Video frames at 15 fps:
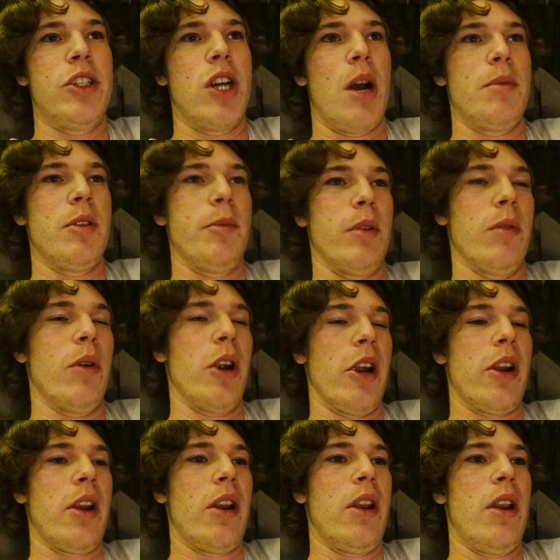dropshipping
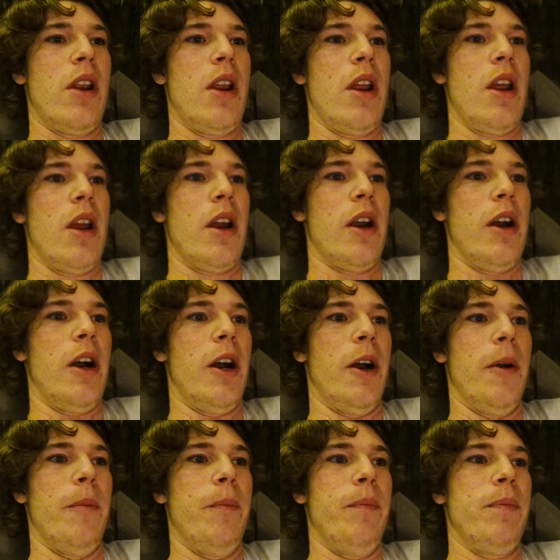work.
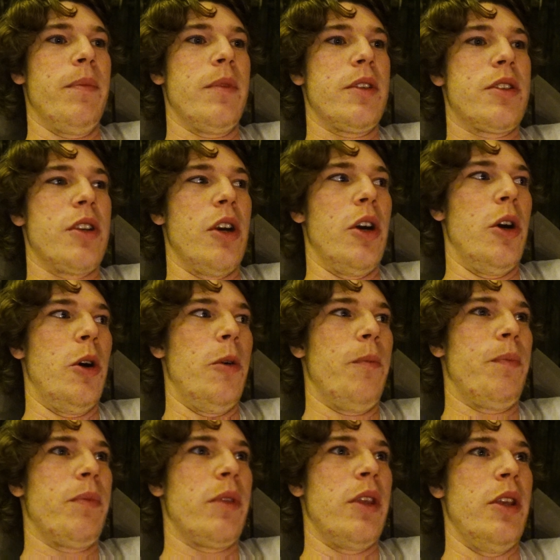So
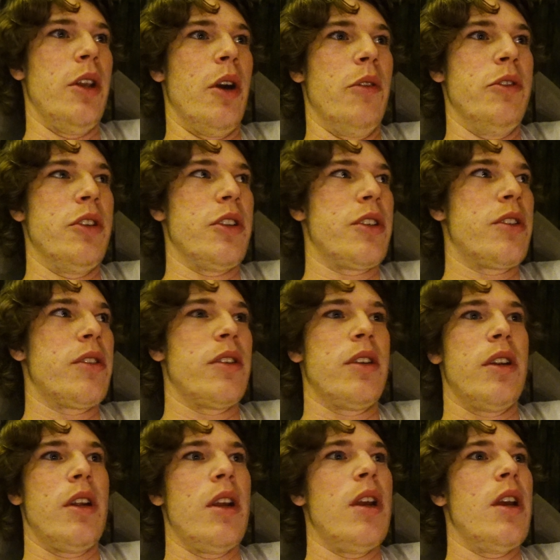just
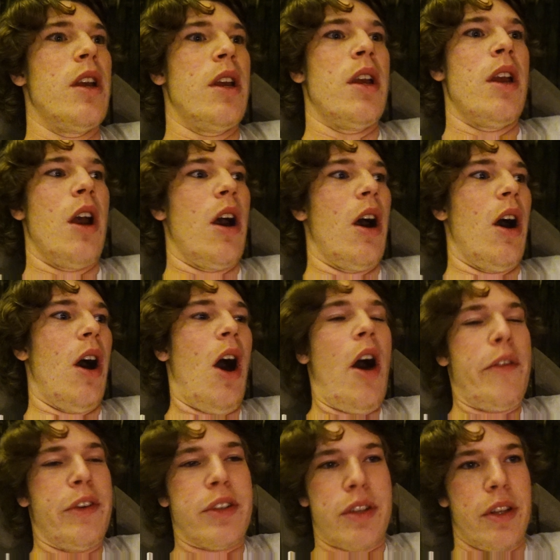
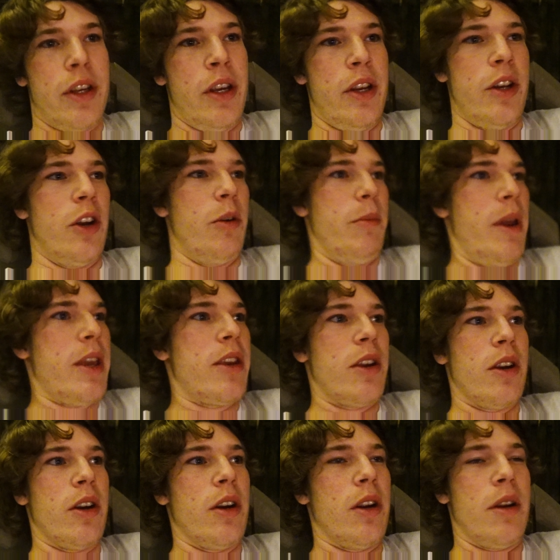obviously make
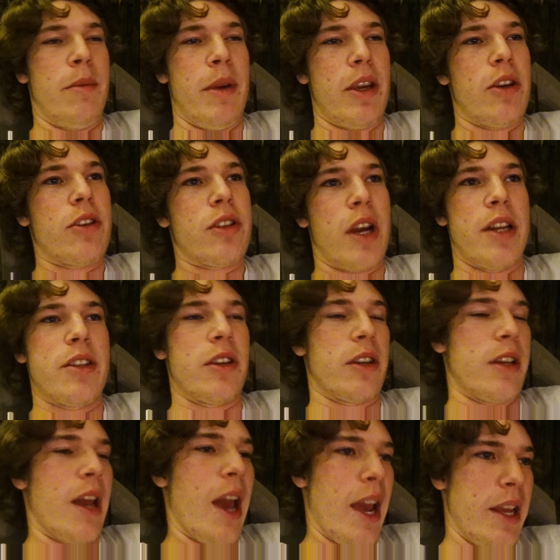your sites look
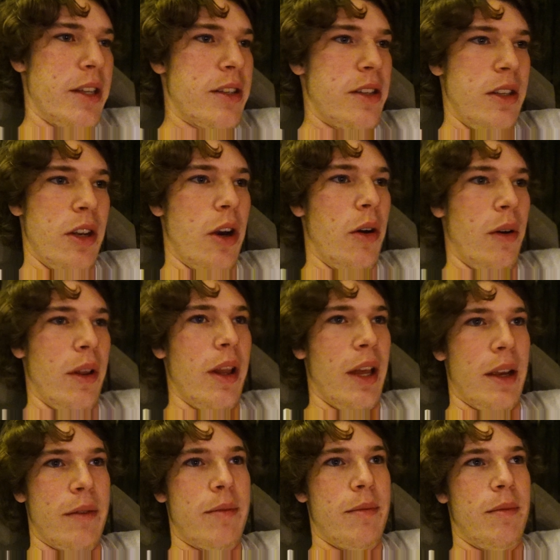nice,
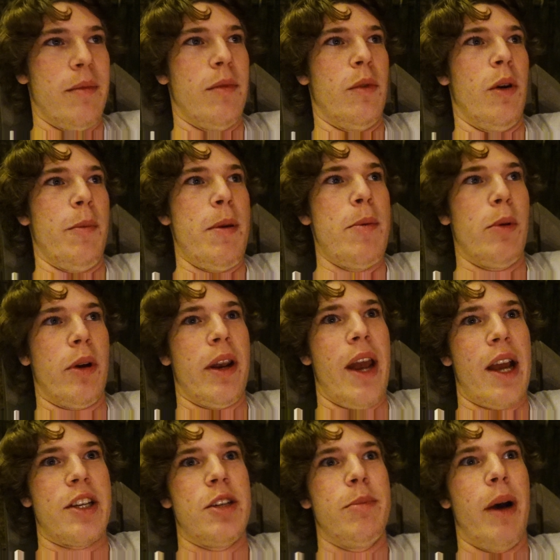like where people can
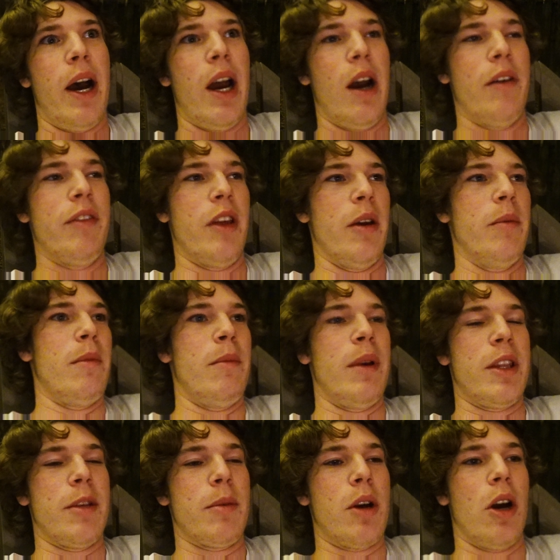actually buy off them.
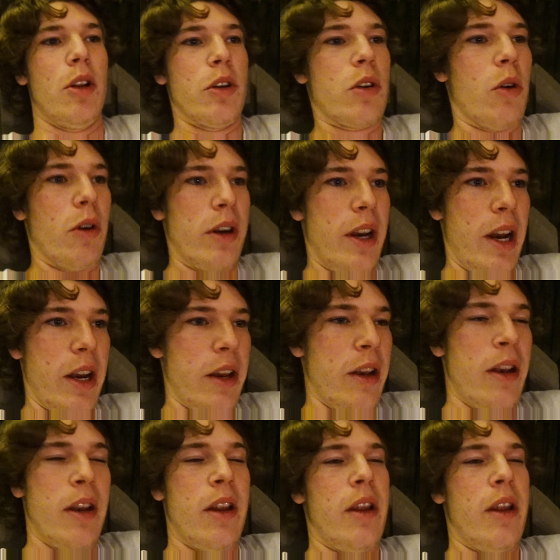Make them color coordinated,